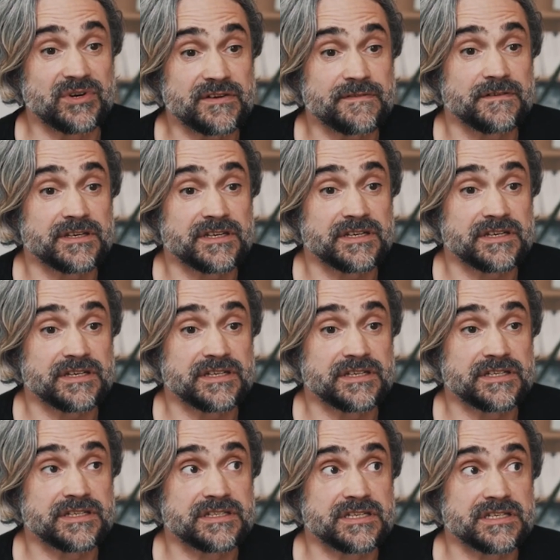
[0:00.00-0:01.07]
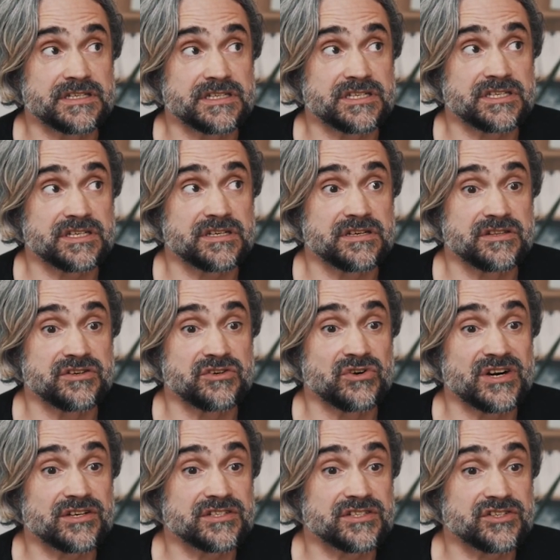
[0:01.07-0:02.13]
briefly, it is the
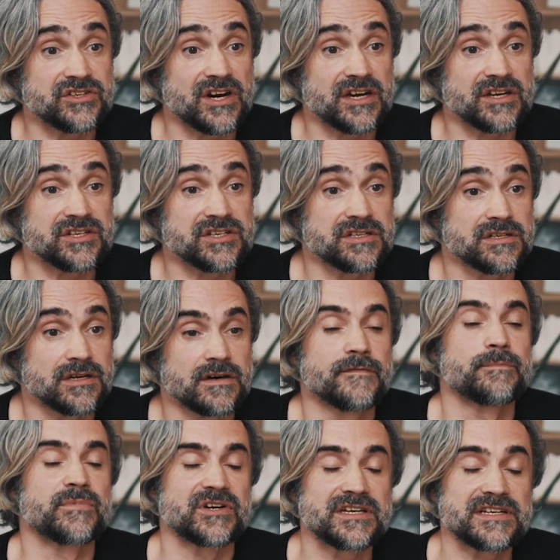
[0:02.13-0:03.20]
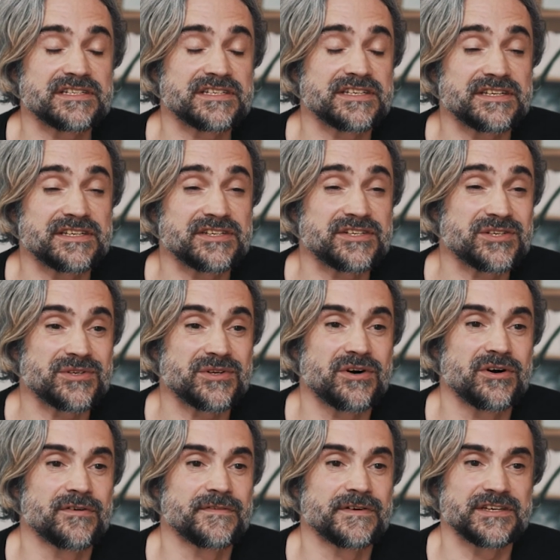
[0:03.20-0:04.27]
reconstruction of pronunciation
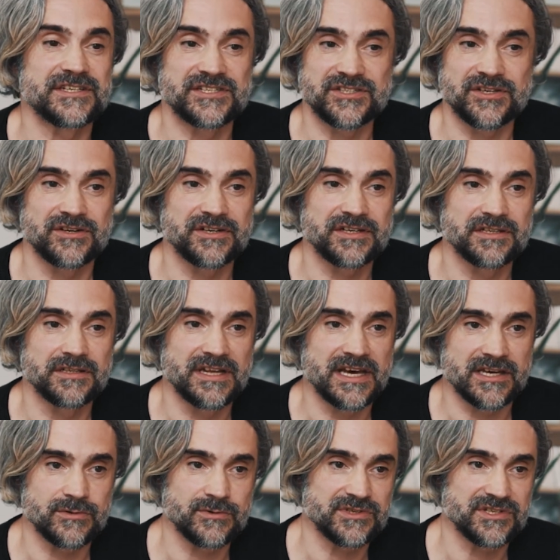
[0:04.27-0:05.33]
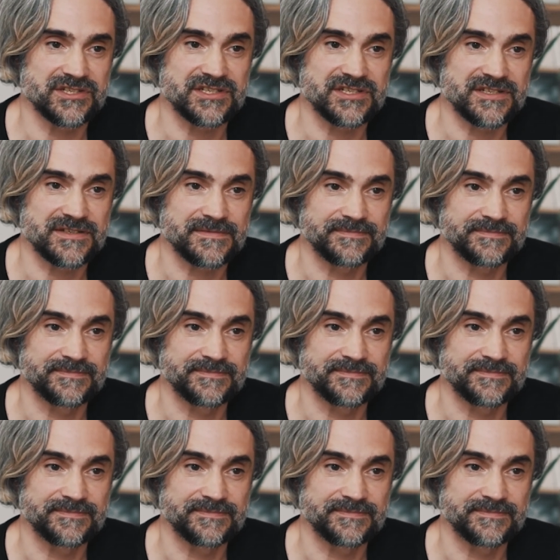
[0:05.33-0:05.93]
of historical languages.